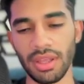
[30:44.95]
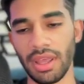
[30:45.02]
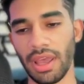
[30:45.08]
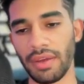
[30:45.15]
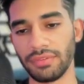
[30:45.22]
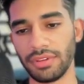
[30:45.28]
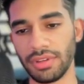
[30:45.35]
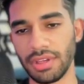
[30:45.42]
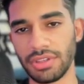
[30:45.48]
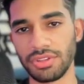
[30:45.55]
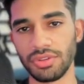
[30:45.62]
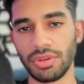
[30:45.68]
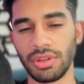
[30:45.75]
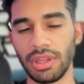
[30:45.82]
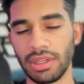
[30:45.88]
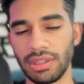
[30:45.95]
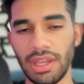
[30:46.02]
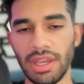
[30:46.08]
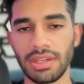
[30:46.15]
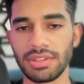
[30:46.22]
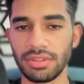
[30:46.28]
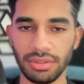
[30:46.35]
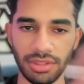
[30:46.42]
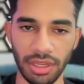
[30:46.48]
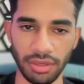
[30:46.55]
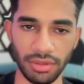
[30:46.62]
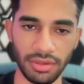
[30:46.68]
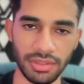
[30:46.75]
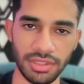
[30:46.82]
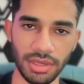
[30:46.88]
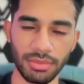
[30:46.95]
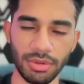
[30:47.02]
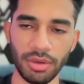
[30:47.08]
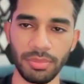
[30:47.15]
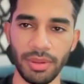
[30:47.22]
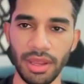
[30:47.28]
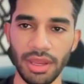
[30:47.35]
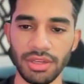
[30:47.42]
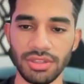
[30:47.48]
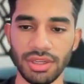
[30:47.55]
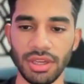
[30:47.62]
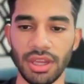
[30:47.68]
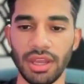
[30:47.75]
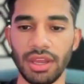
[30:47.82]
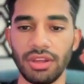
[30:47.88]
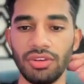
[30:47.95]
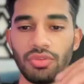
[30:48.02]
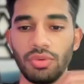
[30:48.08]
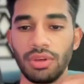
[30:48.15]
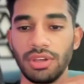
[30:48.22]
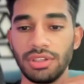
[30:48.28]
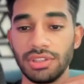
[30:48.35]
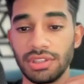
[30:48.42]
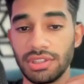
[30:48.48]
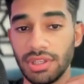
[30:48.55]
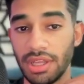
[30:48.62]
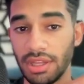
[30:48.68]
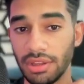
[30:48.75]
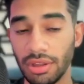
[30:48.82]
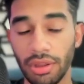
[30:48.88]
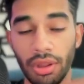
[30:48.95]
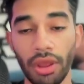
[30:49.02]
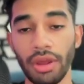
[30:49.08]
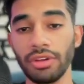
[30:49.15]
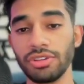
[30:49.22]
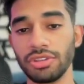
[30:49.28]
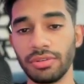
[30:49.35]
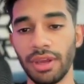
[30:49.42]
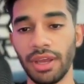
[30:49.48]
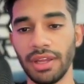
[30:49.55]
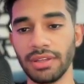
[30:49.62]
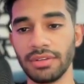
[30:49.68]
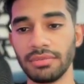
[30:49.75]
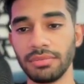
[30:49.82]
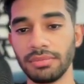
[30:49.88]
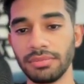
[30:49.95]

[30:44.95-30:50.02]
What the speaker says: After this, you click next. It'll take you to the summary page, and you can just then launch your ad.